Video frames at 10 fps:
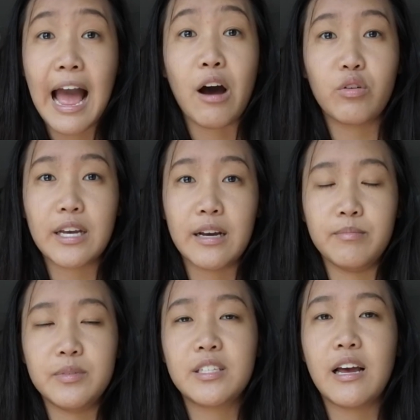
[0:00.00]

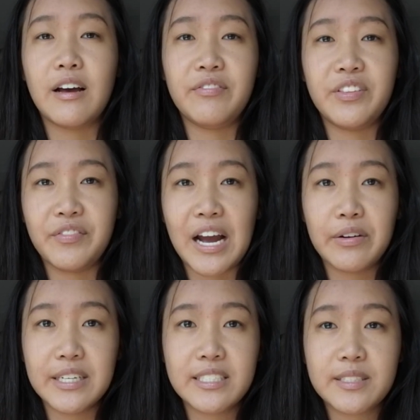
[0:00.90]
outcomes of the
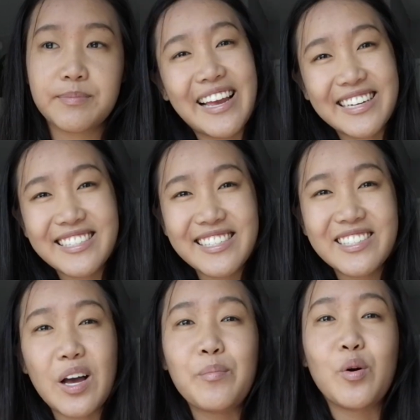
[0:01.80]
virus. They actually
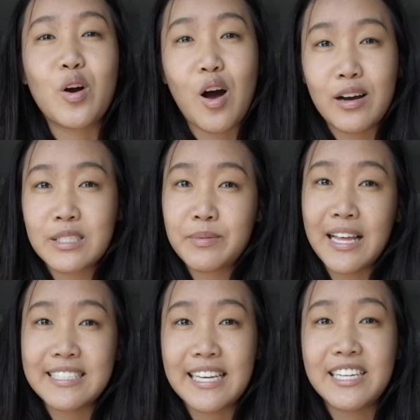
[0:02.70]
saw more
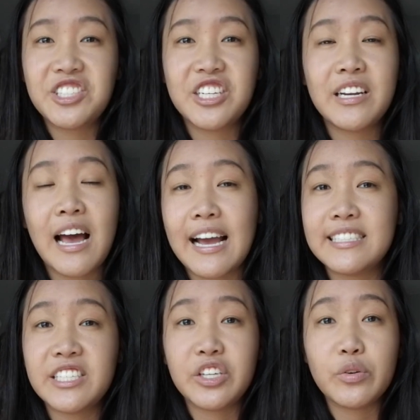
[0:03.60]
hospitalization,
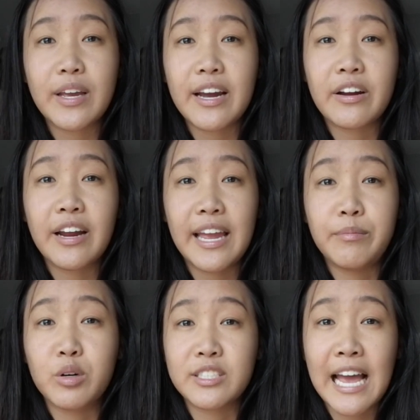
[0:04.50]
ICU care,
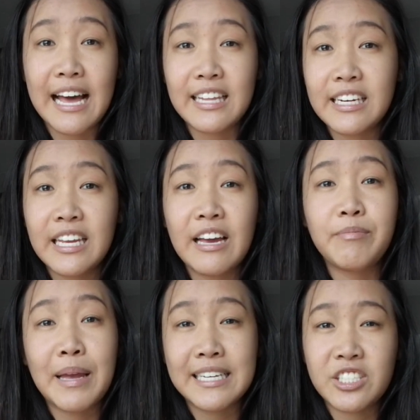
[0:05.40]
and mortality
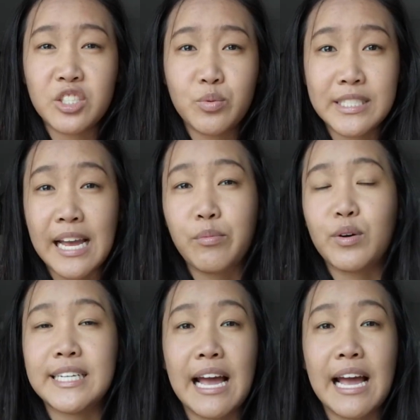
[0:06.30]
of patients with type 1